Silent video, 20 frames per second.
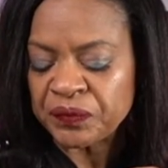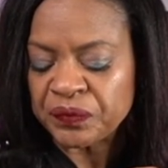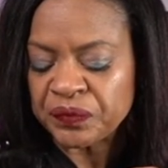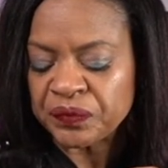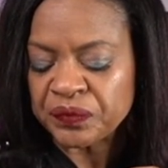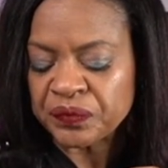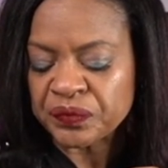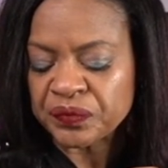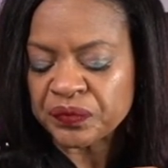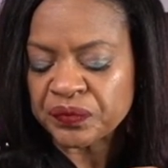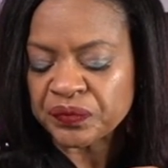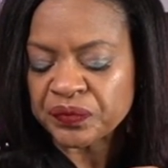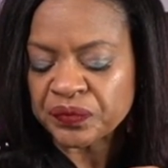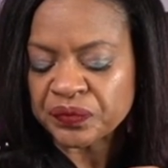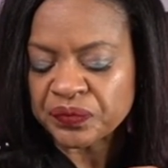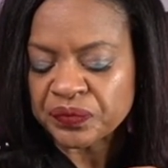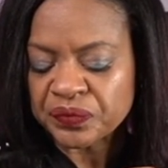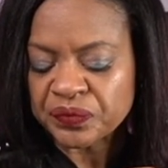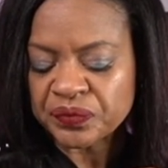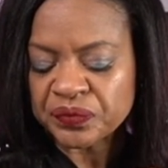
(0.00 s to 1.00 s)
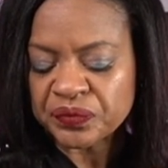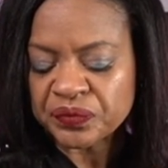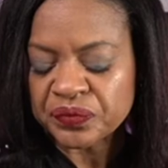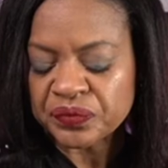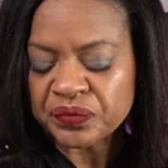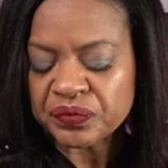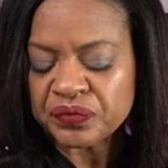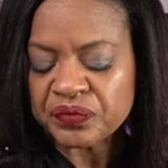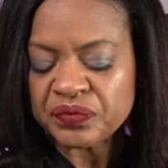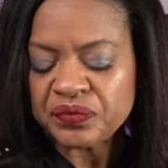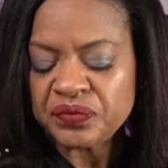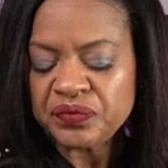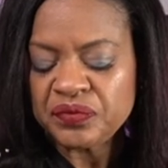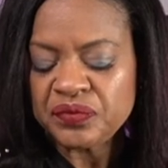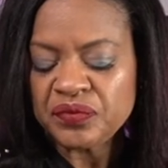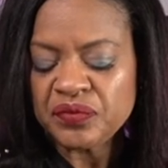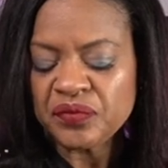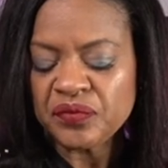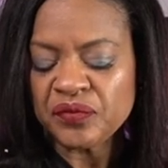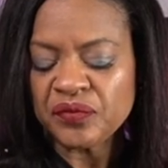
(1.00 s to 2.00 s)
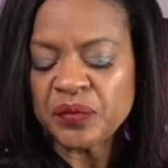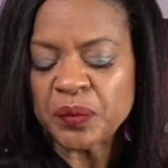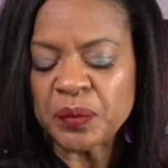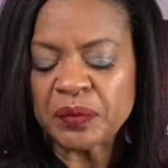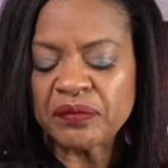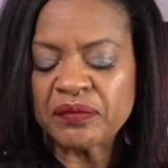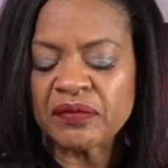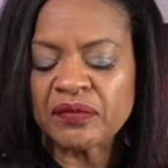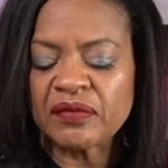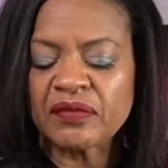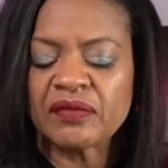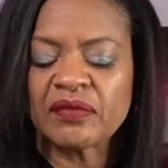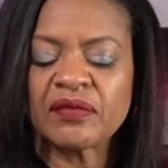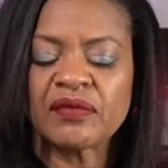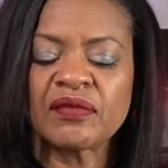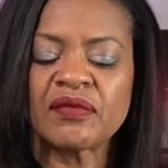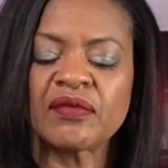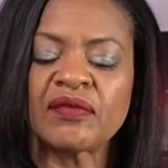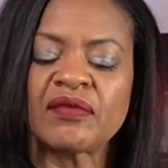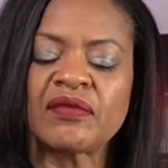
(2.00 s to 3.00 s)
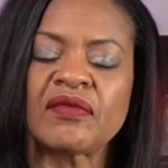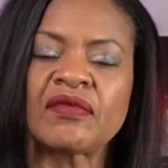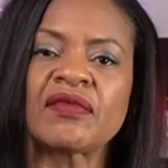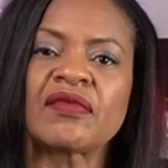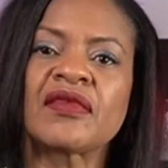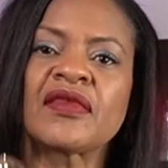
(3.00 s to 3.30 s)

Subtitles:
(no one is talking)